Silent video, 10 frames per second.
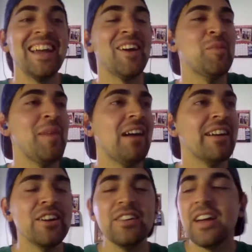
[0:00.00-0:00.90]
I got
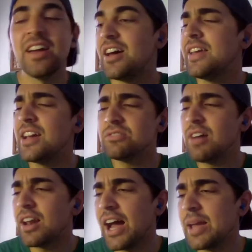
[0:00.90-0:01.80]
O'Malley here, and he has a
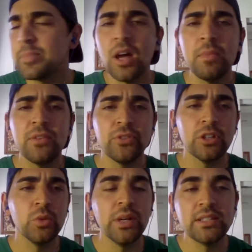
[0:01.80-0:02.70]
lot of hype, but I mean for
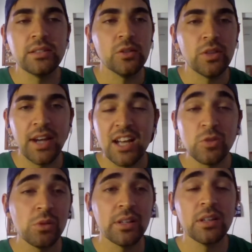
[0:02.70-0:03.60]
good reason. The
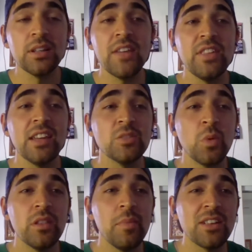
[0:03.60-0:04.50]
guy's really good. I think he's
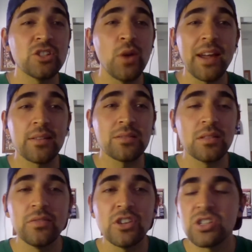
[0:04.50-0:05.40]
one of the best strikers in the
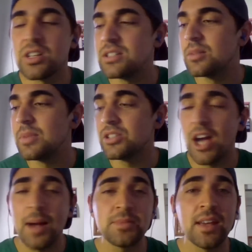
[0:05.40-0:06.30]
division. He's going to be a
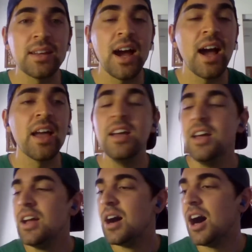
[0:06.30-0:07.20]
top 10 guy.
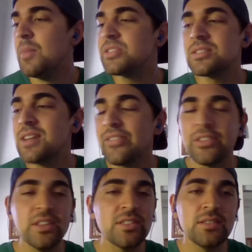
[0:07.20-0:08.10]
This is not
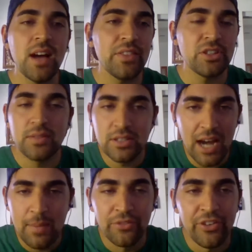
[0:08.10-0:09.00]
the
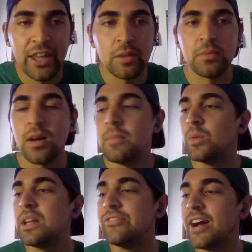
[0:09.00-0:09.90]
time to fade him. I
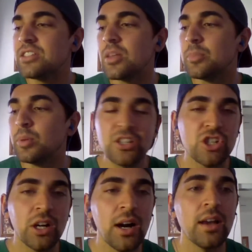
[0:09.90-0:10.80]
mean, when he fights the Brett
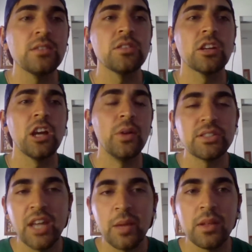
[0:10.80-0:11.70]
Johns, the Cody
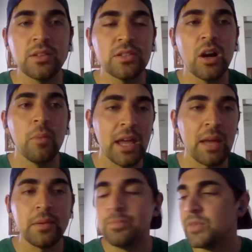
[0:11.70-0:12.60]
Stamans, you know,
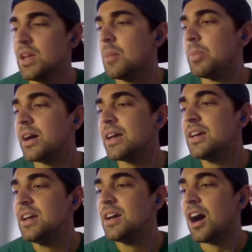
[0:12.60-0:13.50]
maybe, but
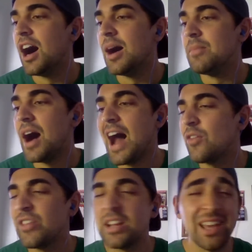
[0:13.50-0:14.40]
I
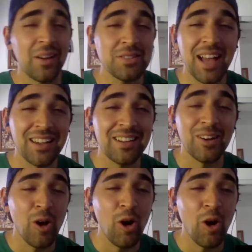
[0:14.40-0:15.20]
don't think Teco's that good at